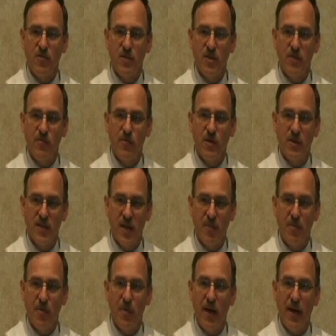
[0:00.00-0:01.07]
For, for
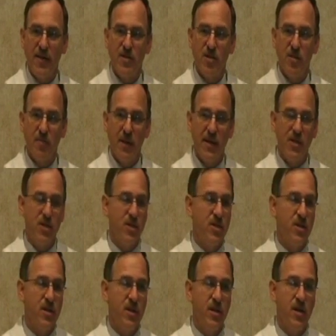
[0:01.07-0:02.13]
example, the age of the patient.